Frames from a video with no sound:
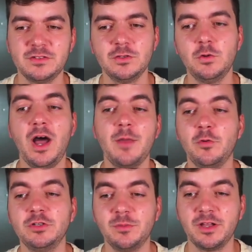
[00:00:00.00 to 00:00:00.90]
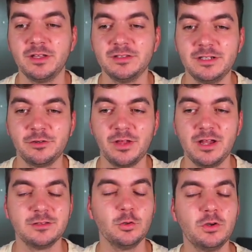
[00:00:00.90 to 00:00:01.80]
So I'm holding my Cantina
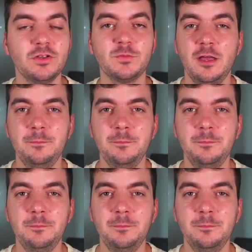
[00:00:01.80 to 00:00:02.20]
Royale tokens